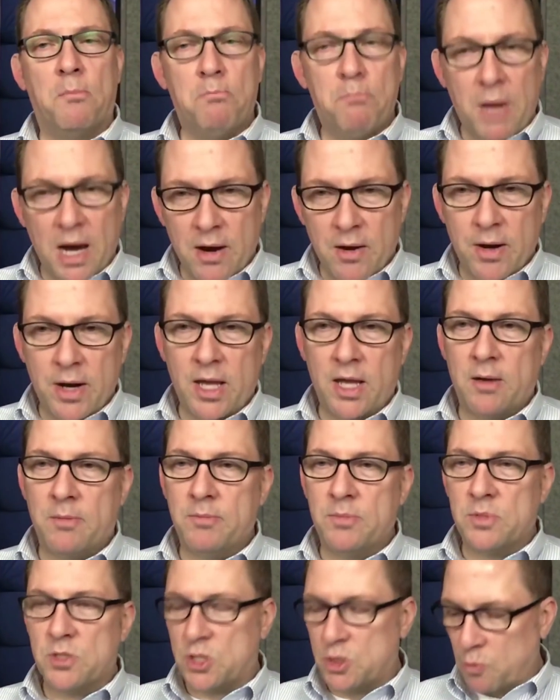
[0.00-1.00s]

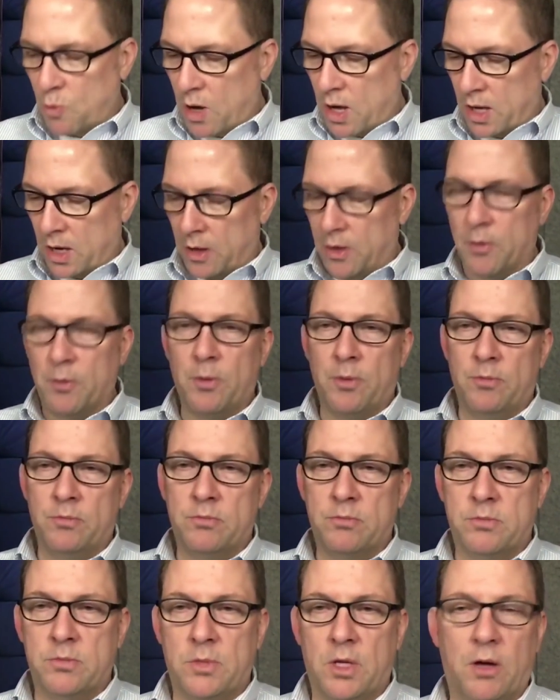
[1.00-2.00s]
barium swallow.
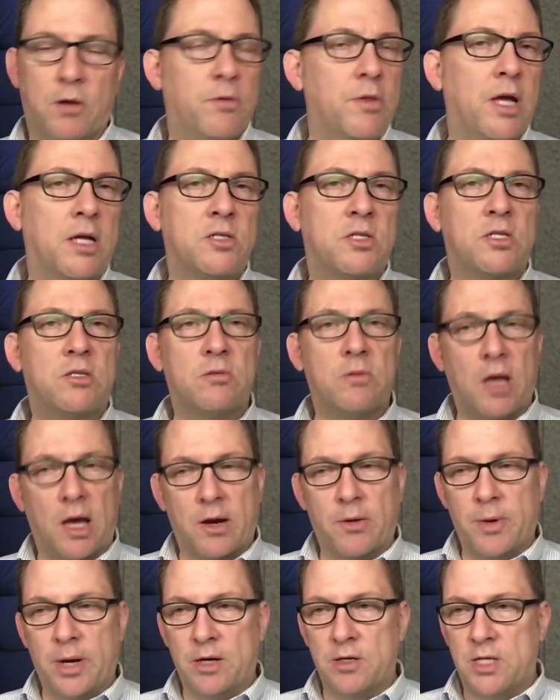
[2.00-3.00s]
No, that's
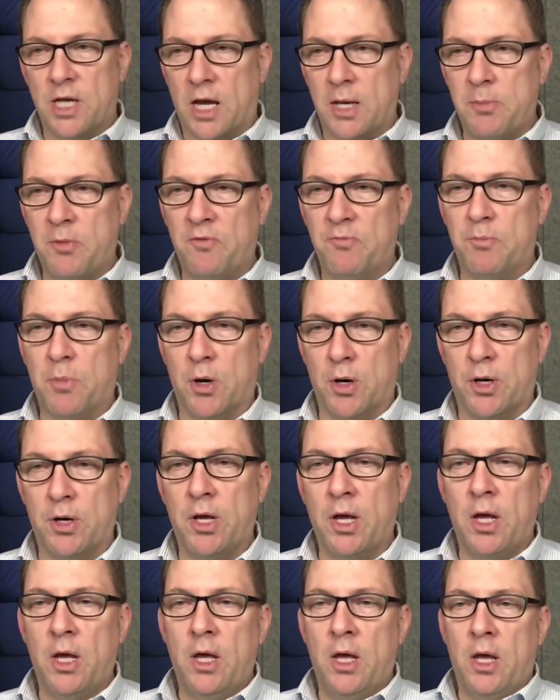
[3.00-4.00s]
not a rare type of
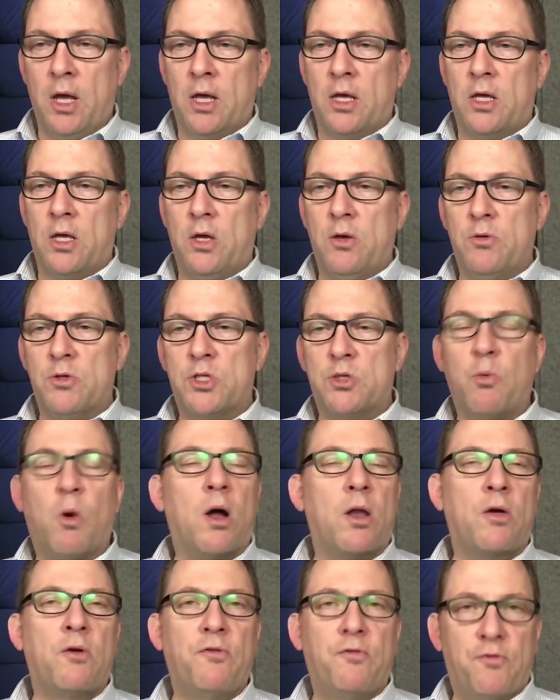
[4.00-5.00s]
bird. You
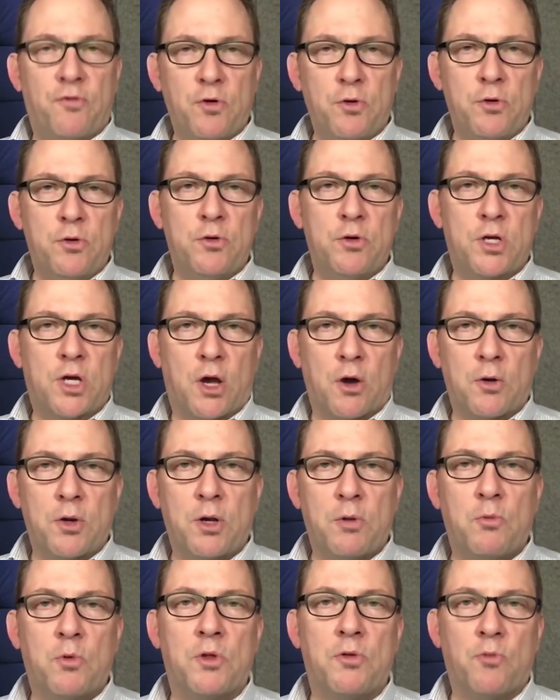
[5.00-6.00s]
swallow food
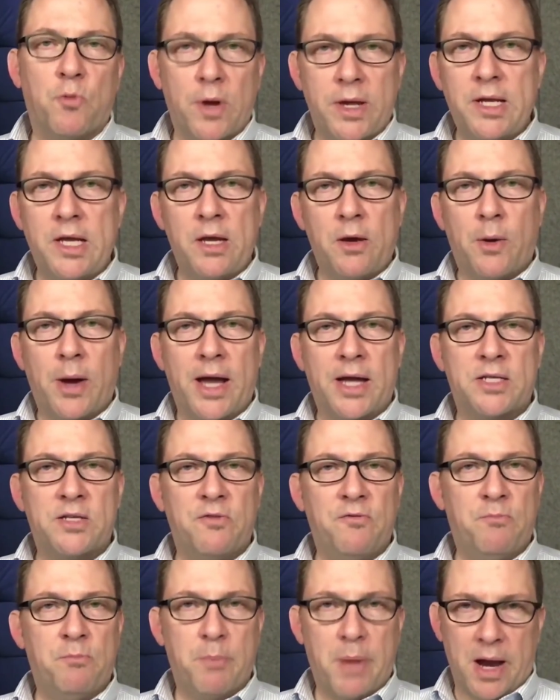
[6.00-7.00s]
coated with
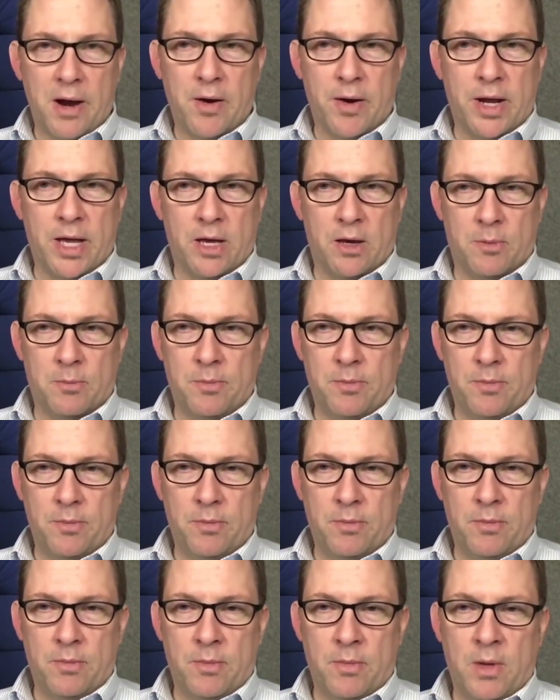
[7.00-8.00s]
radioactive barium
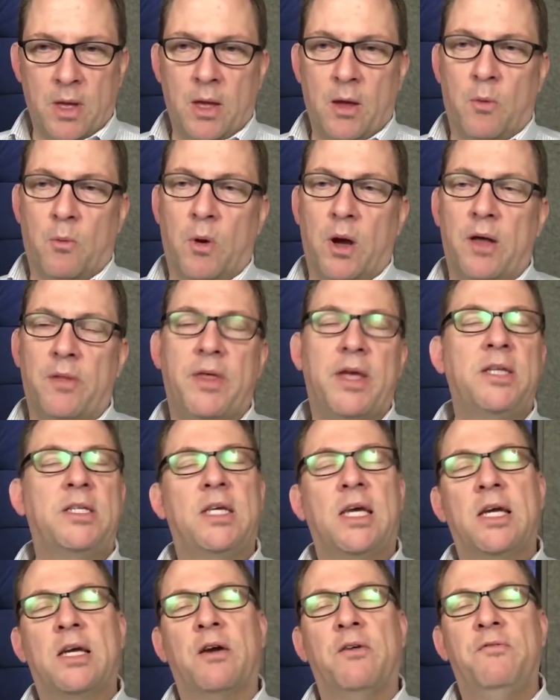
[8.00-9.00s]
while they
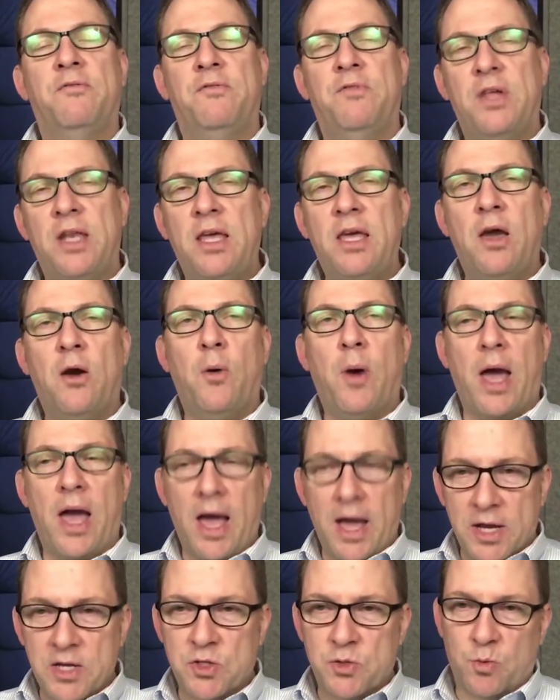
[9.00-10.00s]
take a video
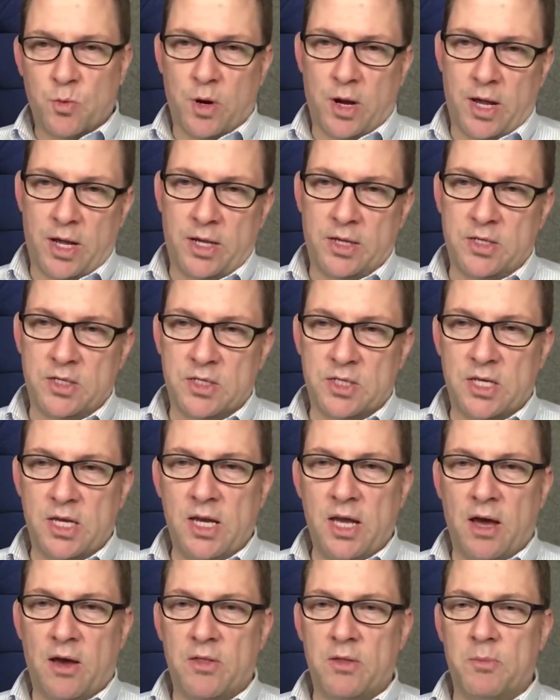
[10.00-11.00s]
X-ray to
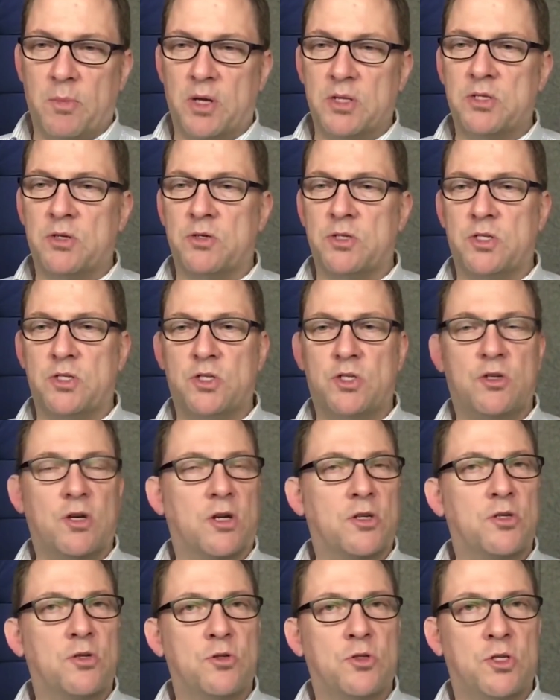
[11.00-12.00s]
see how the muscles and
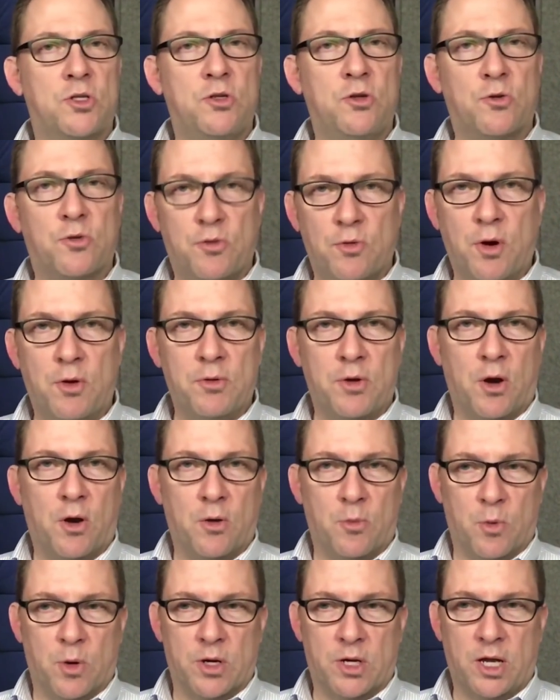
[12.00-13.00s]
structures in your throat
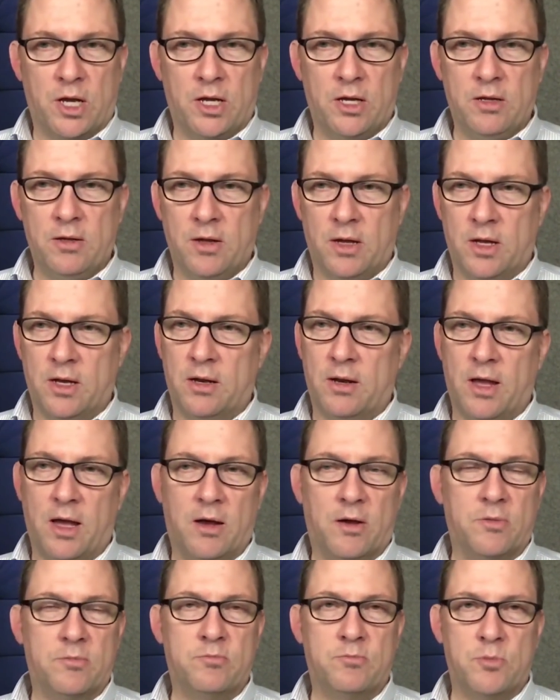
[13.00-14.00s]
are working and
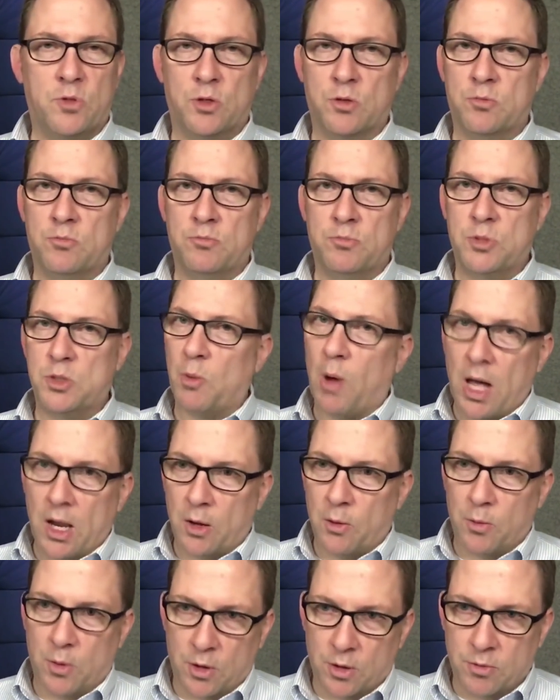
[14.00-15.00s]
how your
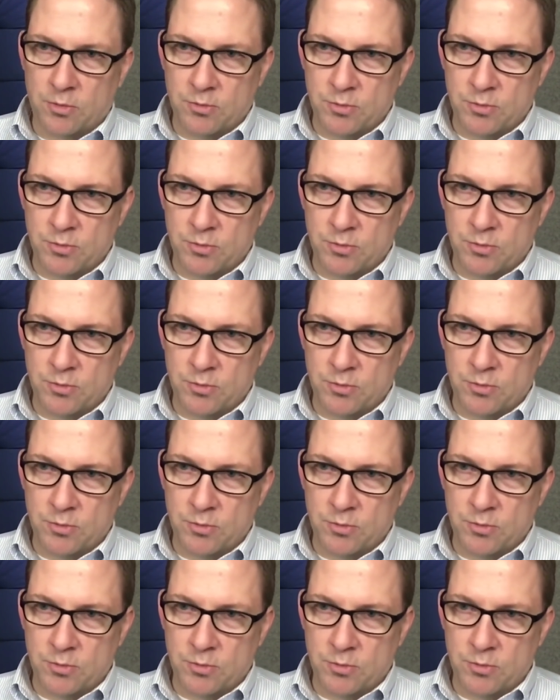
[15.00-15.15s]
swallower